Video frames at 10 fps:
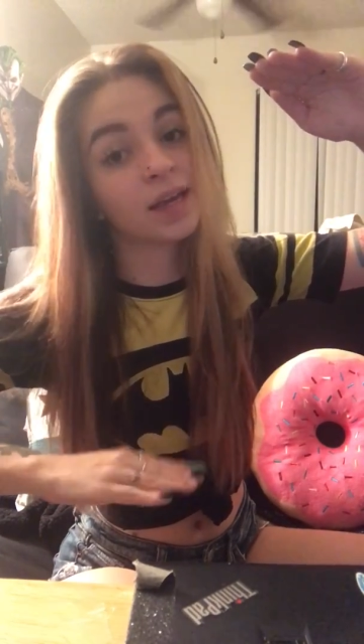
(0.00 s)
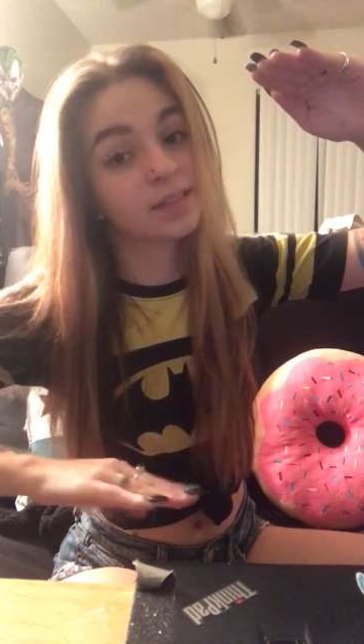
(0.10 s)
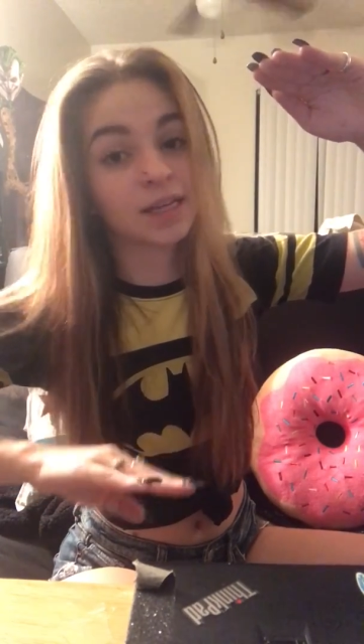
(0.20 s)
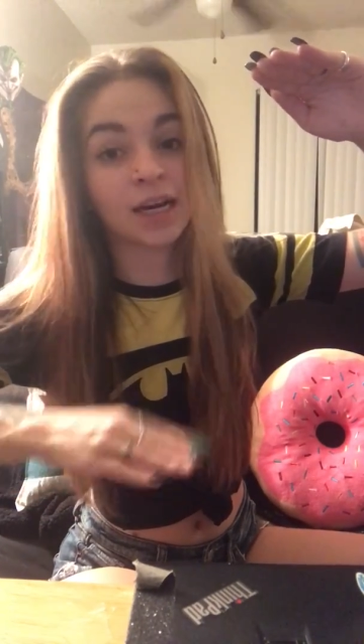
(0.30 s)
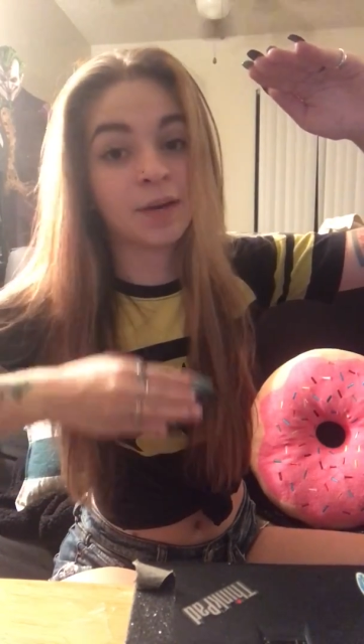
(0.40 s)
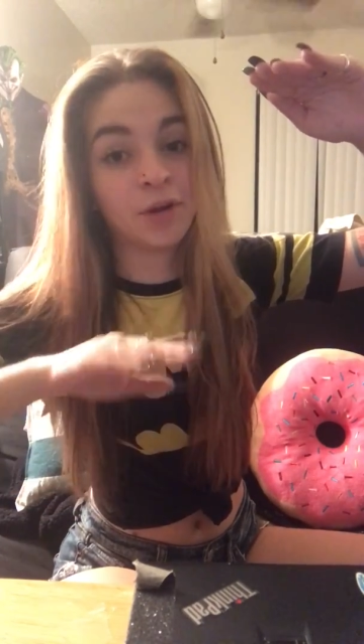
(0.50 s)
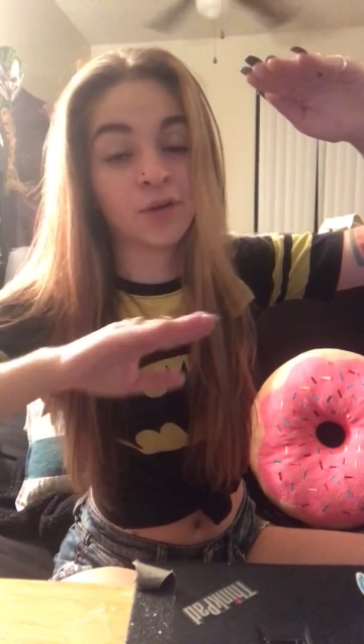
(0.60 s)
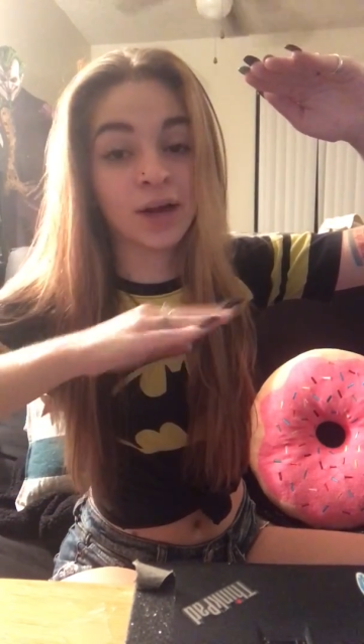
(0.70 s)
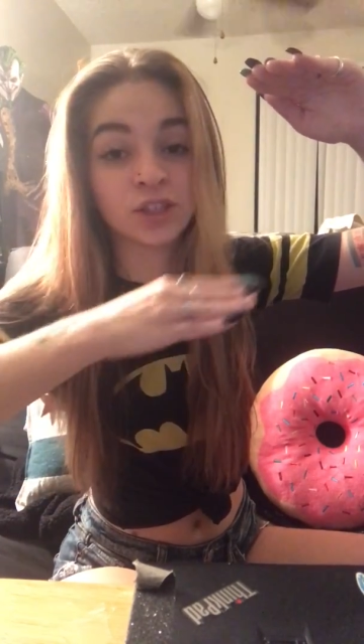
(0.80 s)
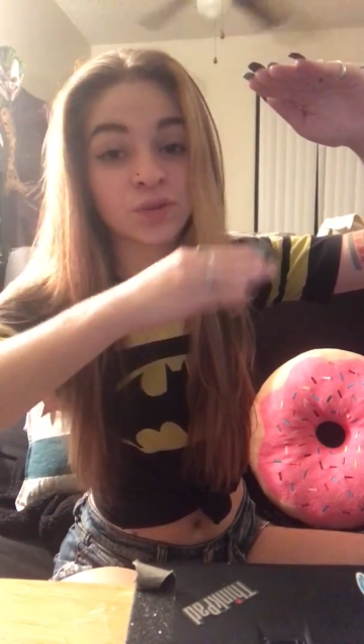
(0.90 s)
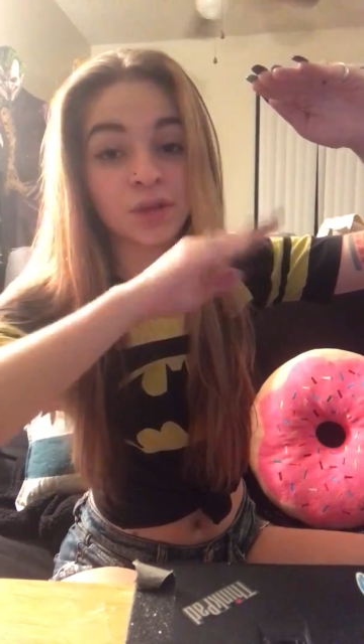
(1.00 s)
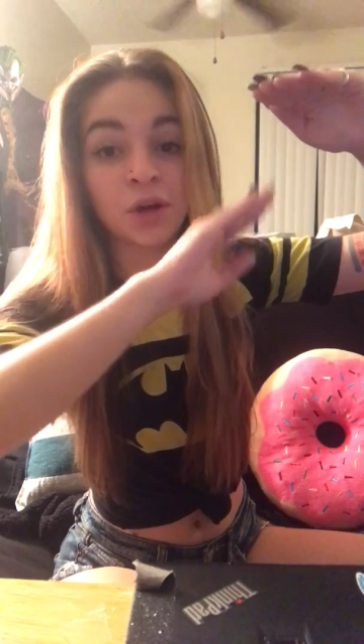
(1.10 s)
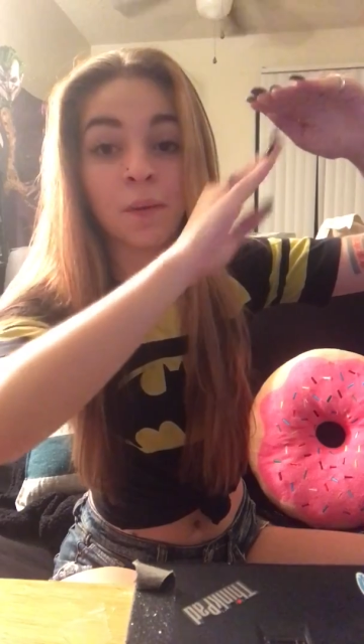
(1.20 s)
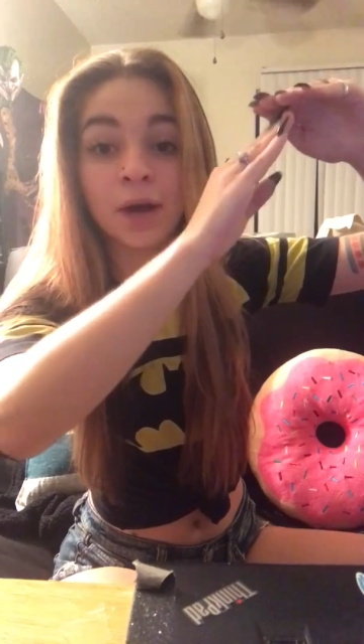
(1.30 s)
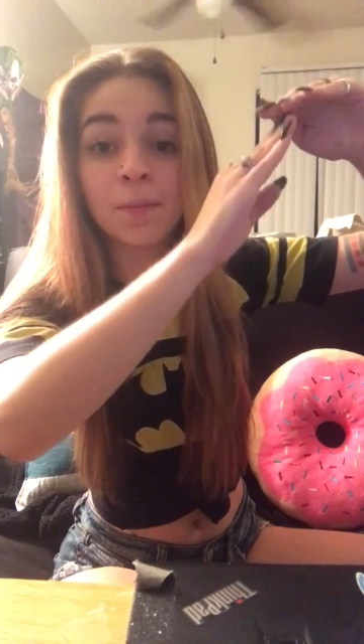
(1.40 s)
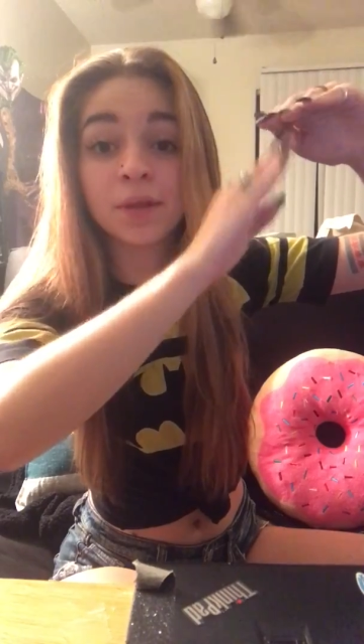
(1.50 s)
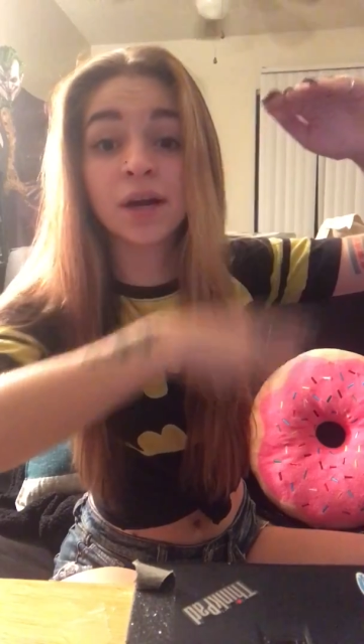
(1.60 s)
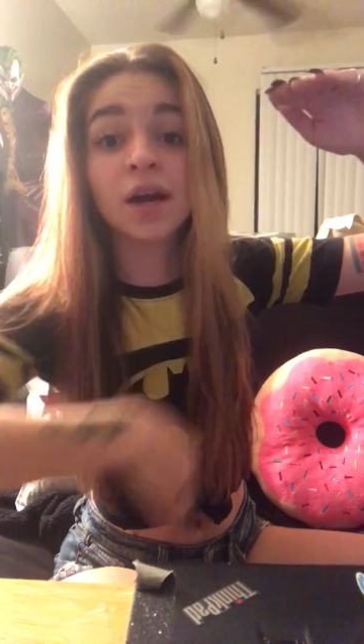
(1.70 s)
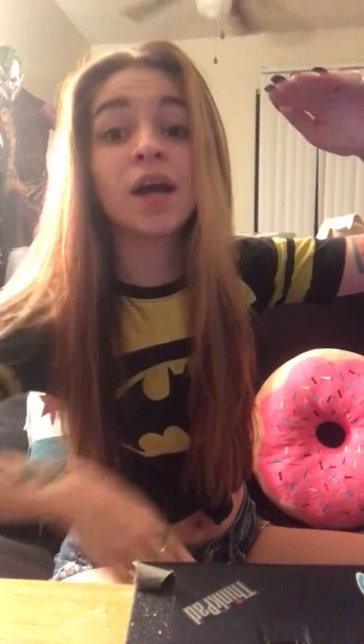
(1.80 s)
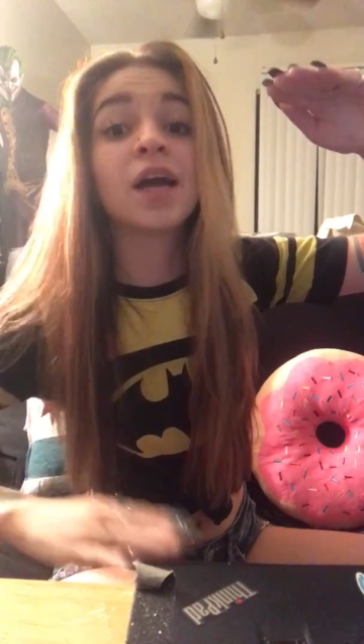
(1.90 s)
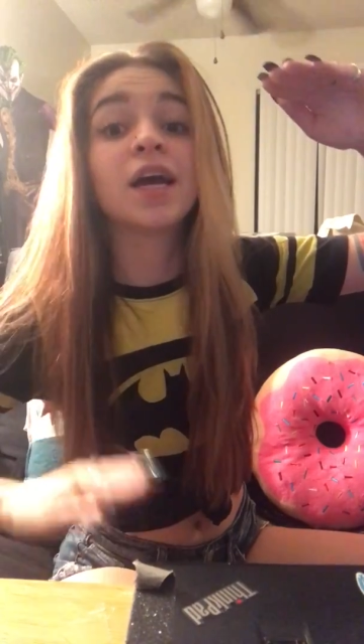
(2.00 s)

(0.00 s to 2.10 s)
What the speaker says: It's not going to be gradually going up there.